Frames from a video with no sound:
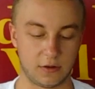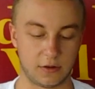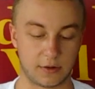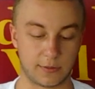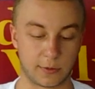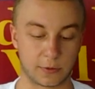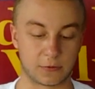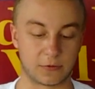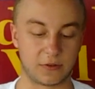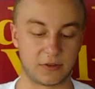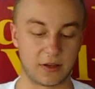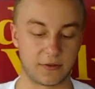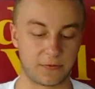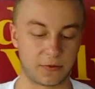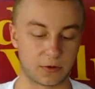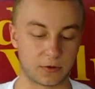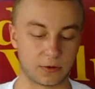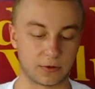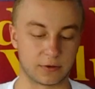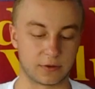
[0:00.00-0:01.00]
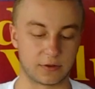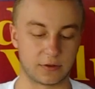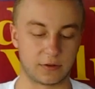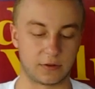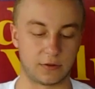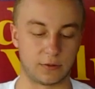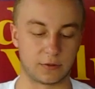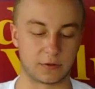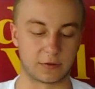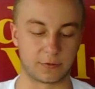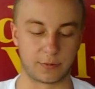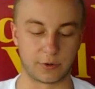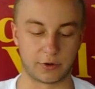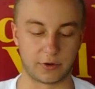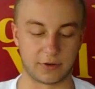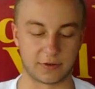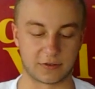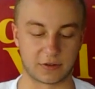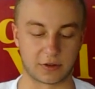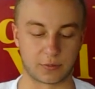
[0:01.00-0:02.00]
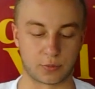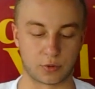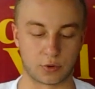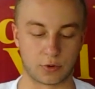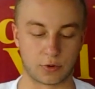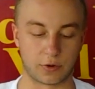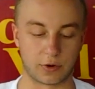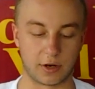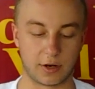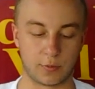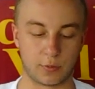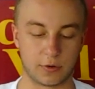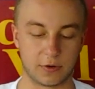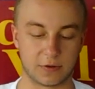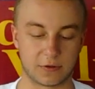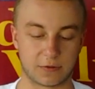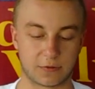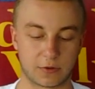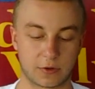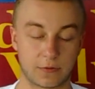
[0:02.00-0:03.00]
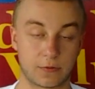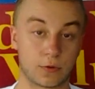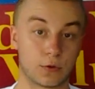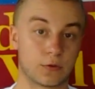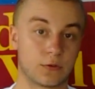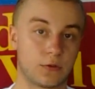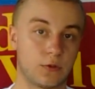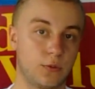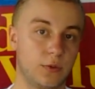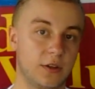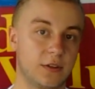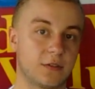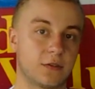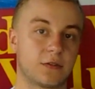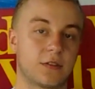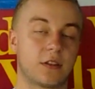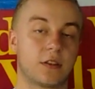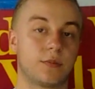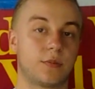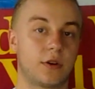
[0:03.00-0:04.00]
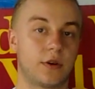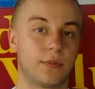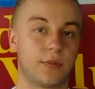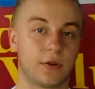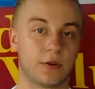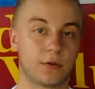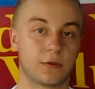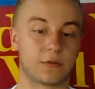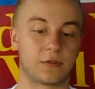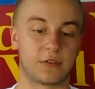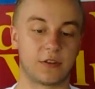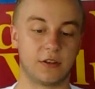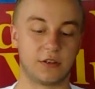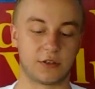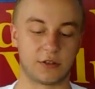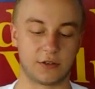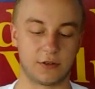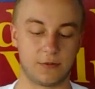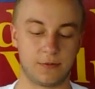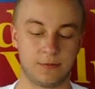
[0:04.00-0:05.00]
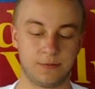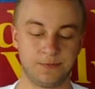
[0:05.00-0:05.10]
The most difficult to experience at the program was for the first 2 weeks I was at the Bombero station.